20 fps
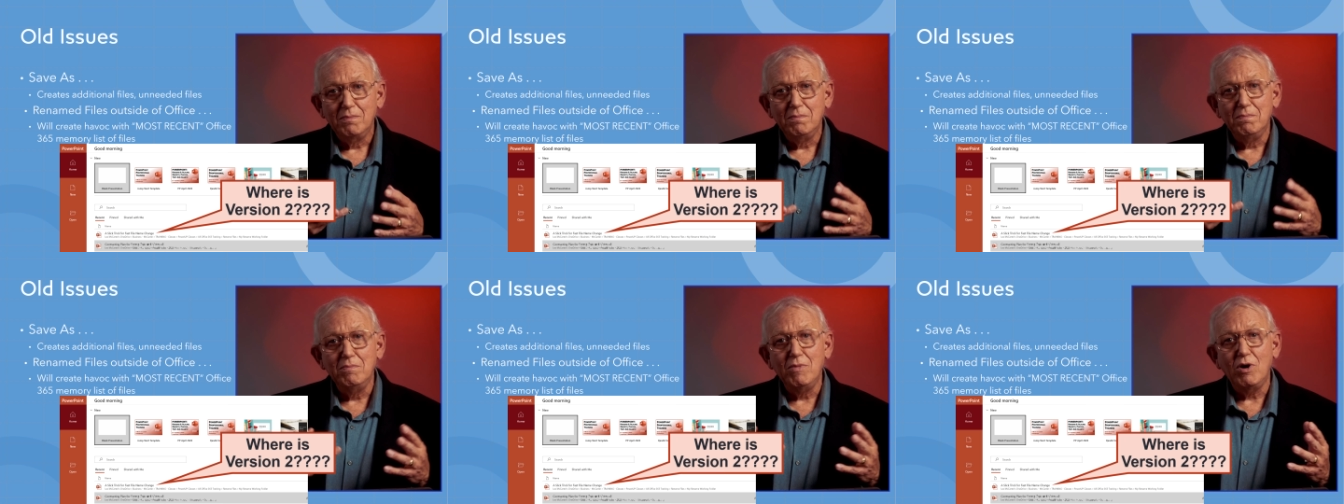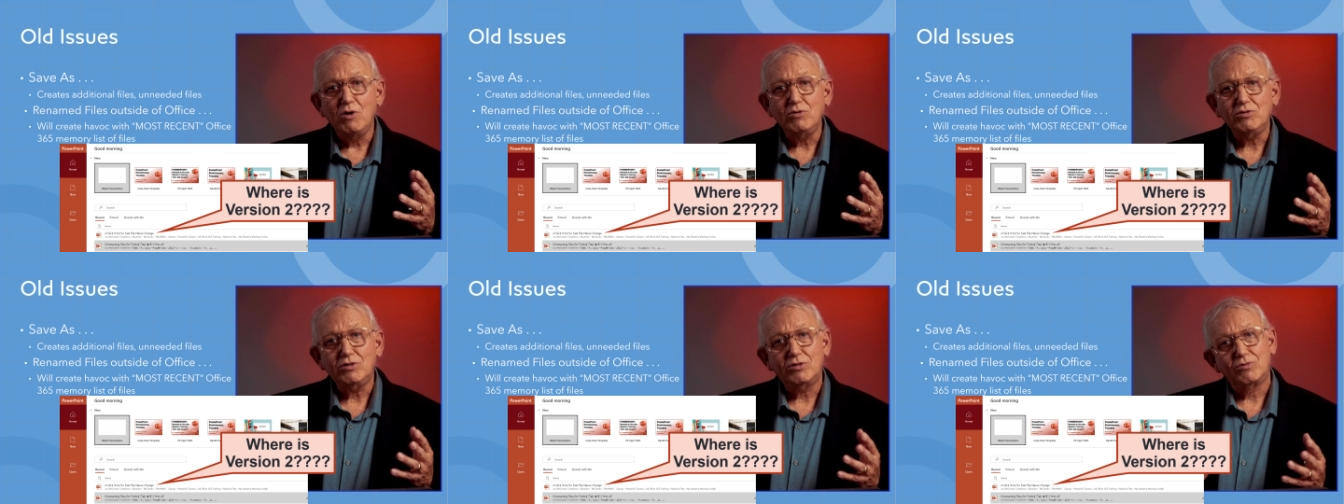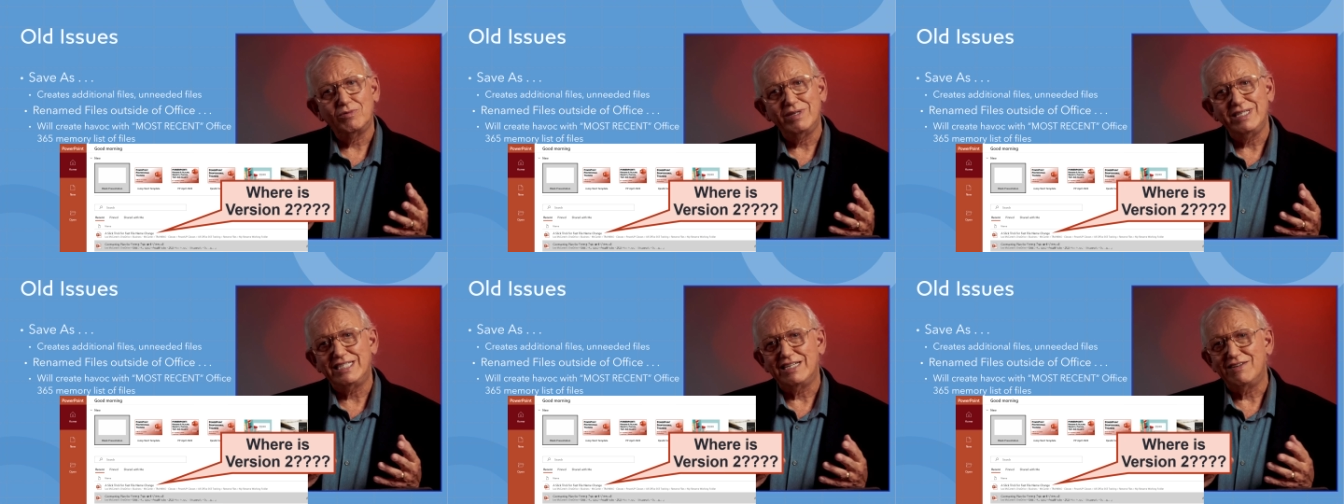most
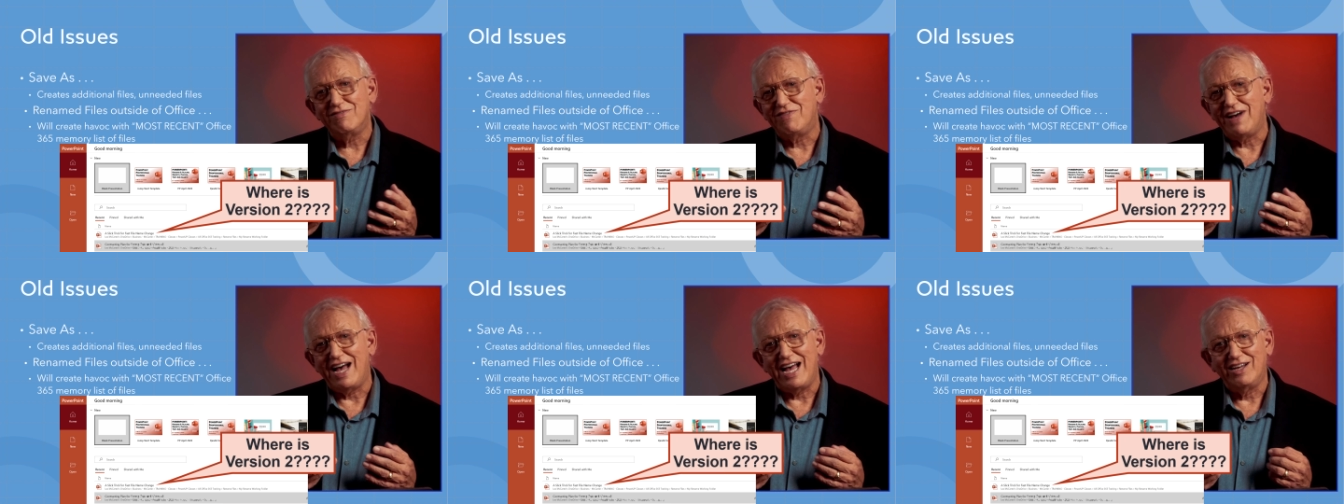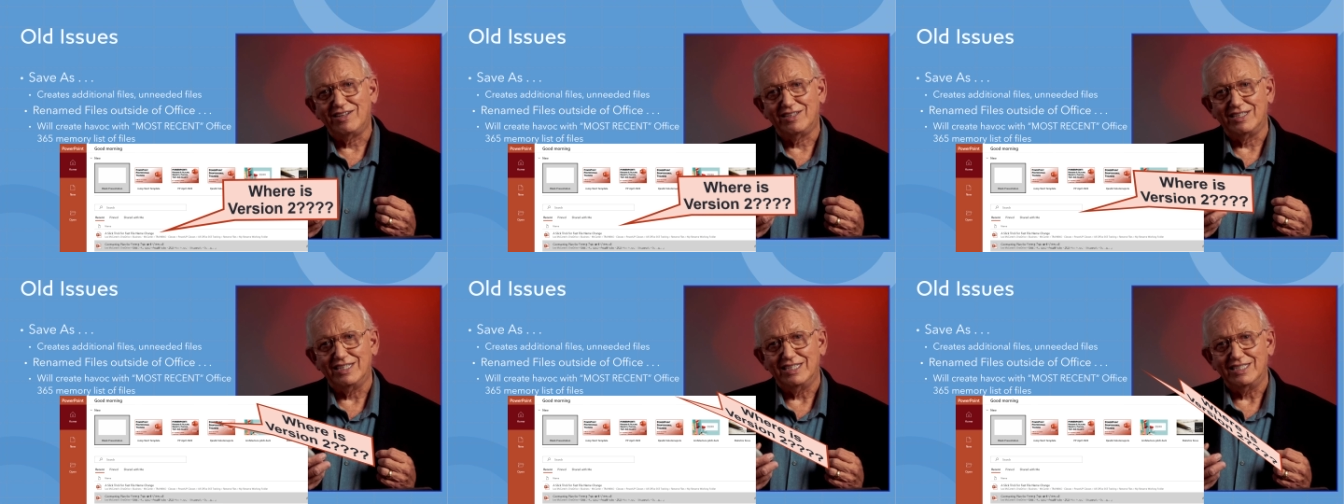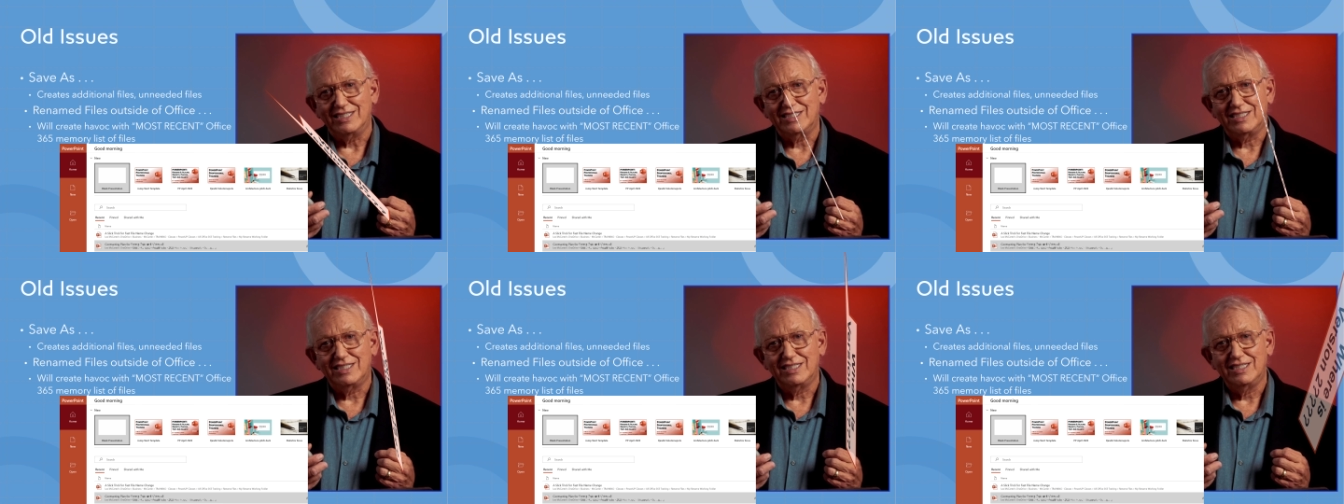recent file
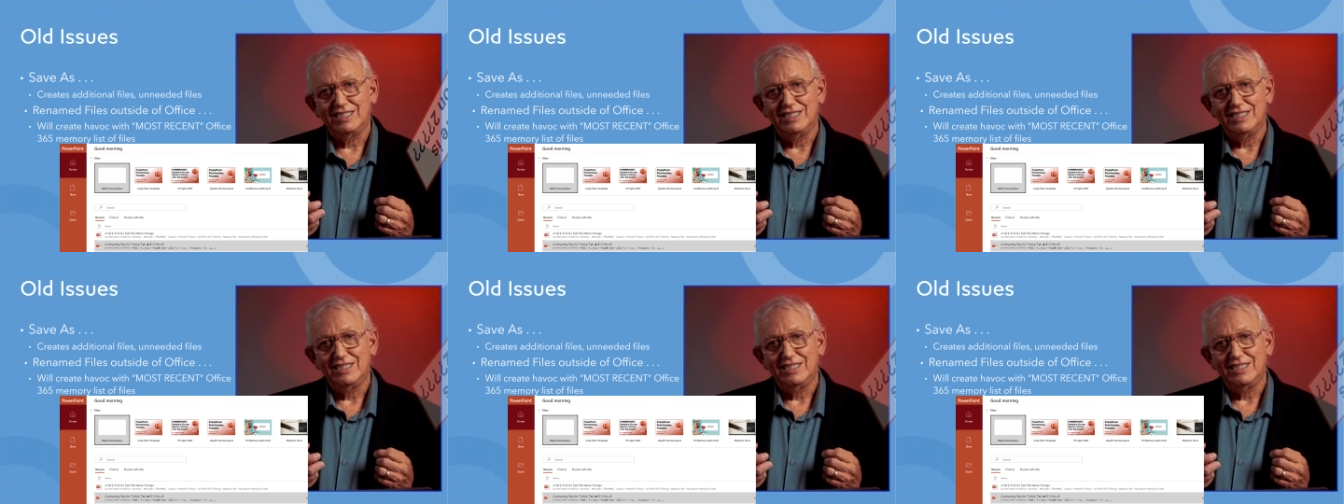list.